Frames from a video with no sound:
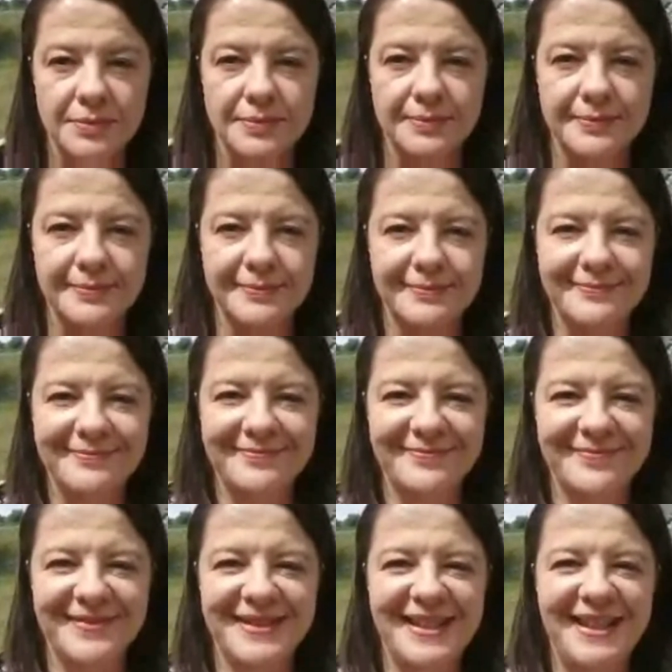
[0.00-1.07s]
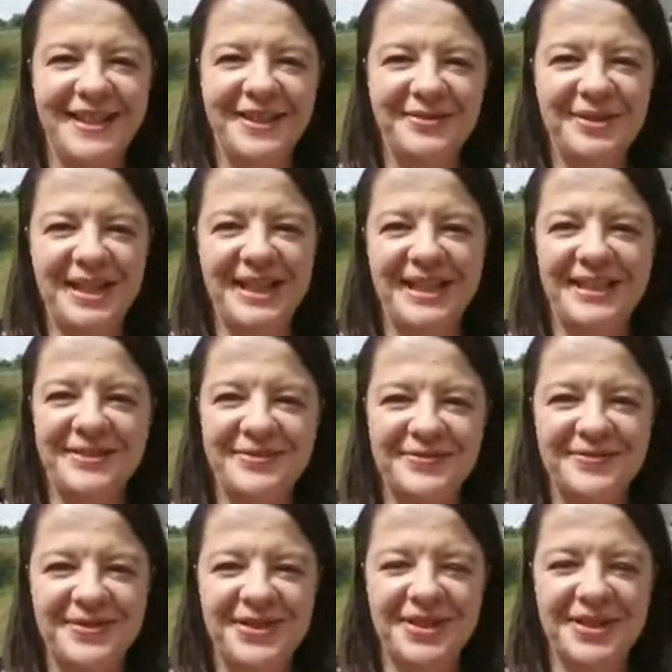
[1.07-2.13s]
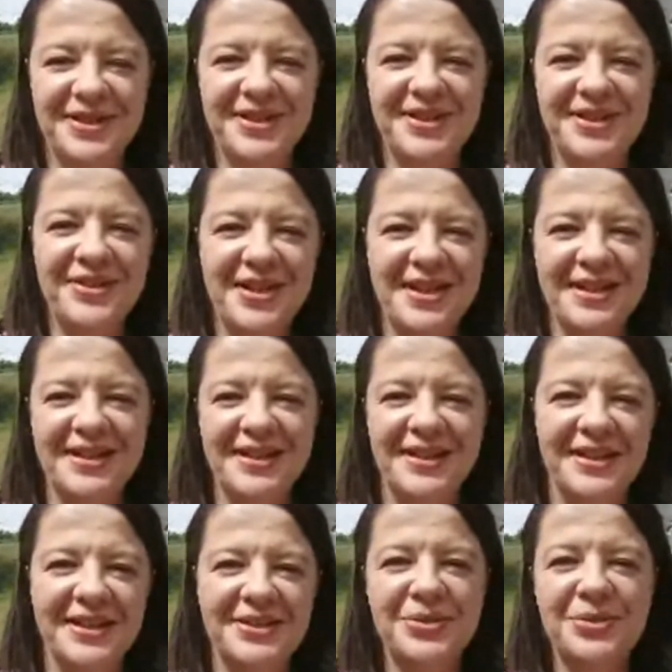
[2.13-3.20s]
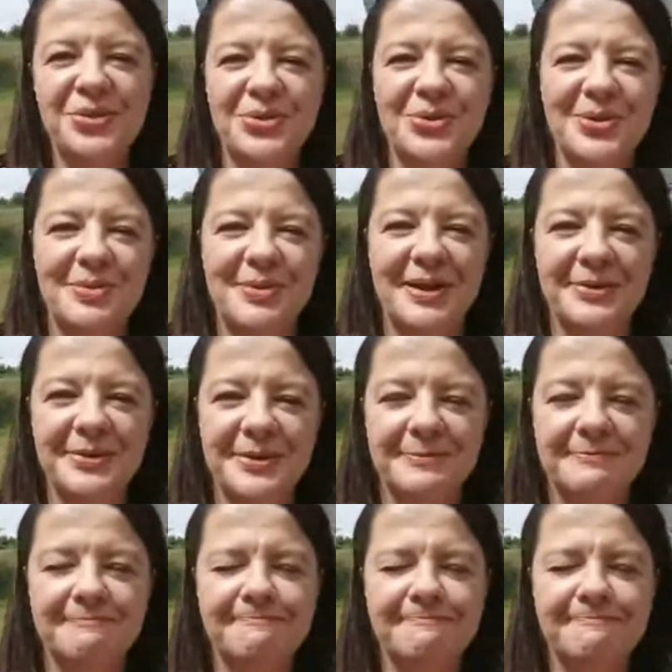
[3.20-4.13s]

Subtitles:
Mmm, yummy. Just the thing I like to talk about.